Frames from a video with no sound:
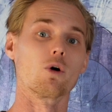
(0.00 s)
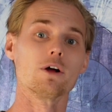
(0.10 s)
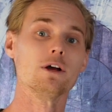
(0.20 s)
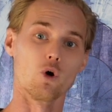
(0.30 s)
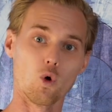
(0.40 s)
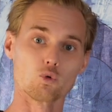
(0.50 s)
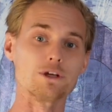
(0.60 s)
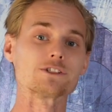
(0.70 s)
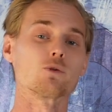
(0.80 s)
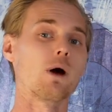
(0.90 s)
or the whole
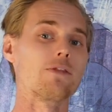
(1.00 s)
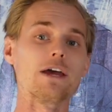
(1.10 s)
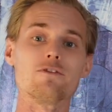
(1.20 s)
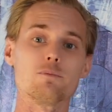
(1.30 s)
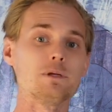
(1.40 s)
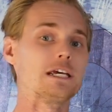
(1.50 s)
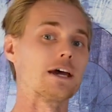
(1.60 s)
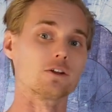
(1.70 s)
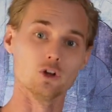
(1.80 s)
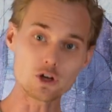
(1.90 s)
reason why they even
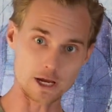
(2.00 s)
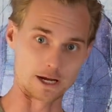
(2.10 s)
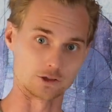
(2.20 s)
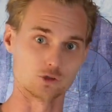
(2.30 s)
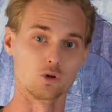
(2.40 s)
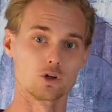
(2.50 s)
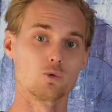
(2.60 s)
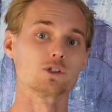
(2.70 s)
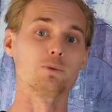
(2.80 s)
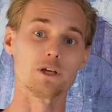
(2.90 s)
began looking looking at solar
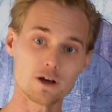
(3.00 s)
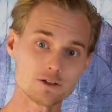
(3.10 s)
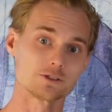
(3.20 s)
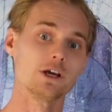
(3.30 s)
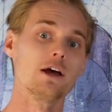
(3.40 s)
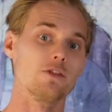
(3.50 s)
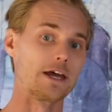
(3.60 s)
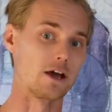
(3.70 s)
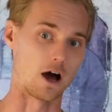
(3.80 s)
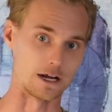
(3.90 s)
was because
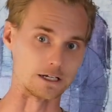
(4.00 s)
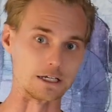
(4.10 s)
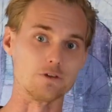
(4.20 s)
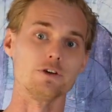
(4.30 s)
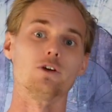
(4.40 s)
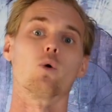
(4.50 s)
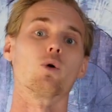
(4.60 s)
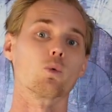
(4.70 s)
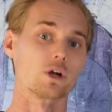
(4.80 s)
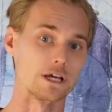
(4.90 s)
they got an EV
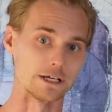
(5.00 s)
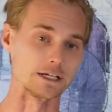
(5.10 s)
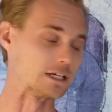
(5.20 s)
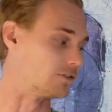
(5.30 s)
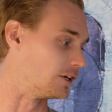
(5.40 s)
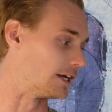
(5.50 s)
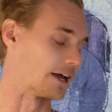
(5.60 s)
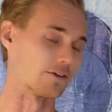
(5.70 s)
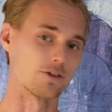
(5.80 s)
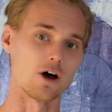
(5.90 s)
or were getting an EV
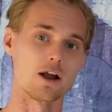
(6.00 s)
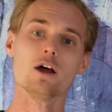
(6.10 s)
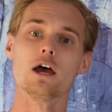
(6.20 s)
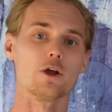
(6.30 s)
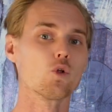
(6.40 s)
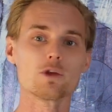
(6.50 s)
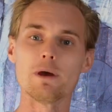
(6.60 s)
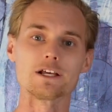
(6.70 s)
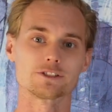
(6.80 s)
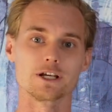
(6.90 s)
and thought it only
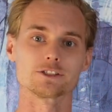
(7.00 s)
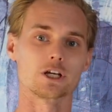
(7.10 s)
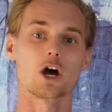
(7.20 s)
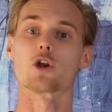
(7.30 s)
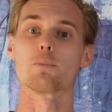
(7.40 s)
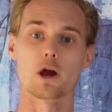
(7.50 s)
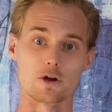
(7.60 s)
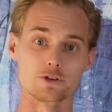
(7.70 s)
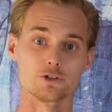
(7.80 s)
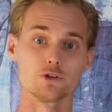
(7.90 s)
makes sense to kind of
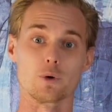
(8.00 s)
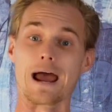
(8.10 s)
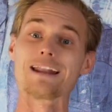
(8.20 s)
pair the two.